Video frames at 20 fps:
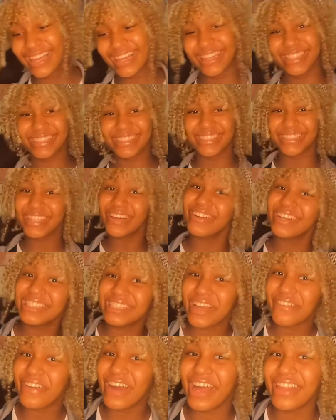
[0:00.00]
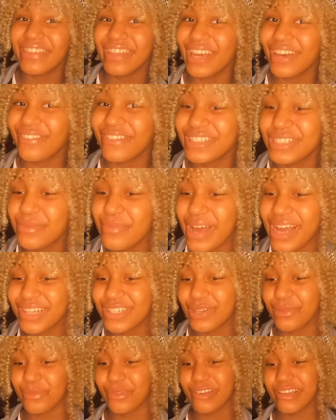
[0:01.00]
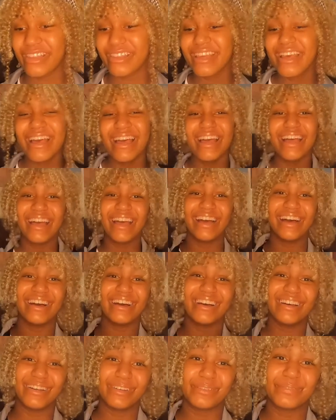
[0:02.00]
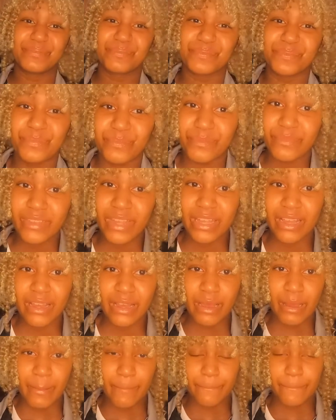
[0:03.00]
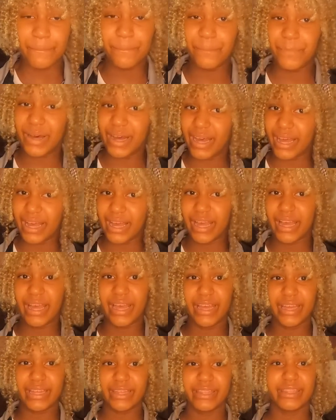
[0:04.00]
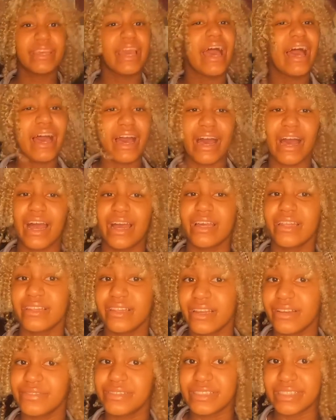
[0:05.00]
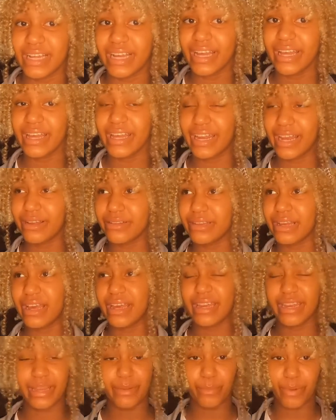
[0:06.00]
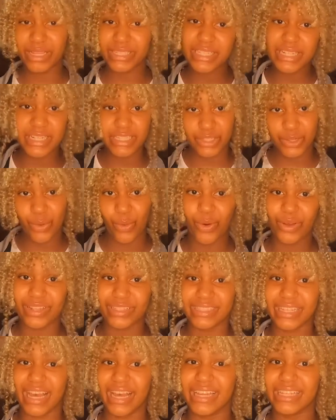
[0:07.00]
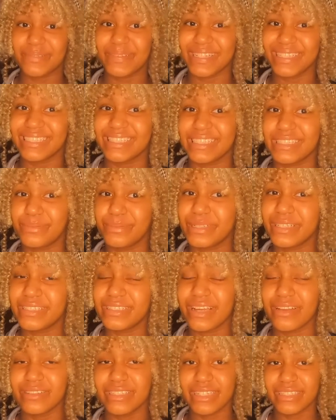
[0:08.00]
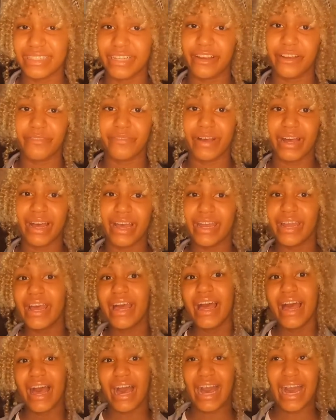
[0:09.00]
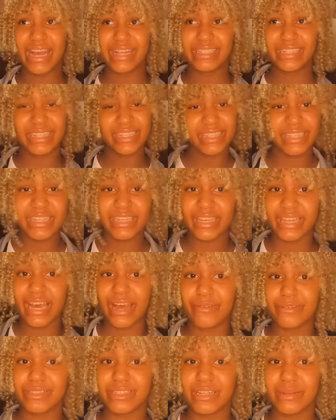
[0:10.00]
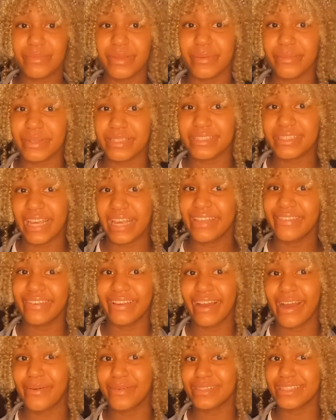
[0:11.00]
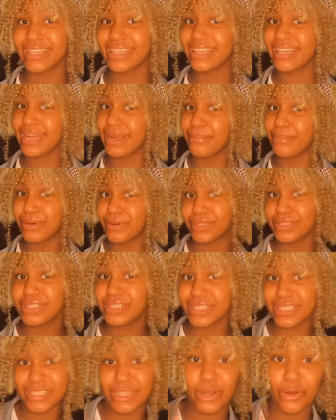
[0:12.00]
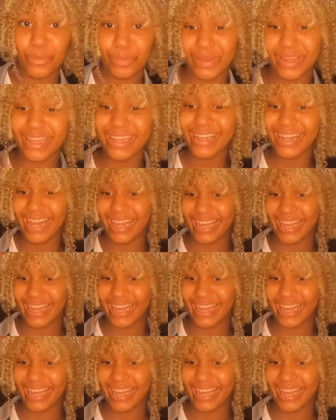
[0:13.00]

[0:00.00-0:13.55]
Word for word: as soon as I find the outfit to match them with. Um, but yeah i loved that and i and it wasn't as cold as i expected it to be because i was like terrified i didn't think i was gonna be able to stay in there i was like can i push this open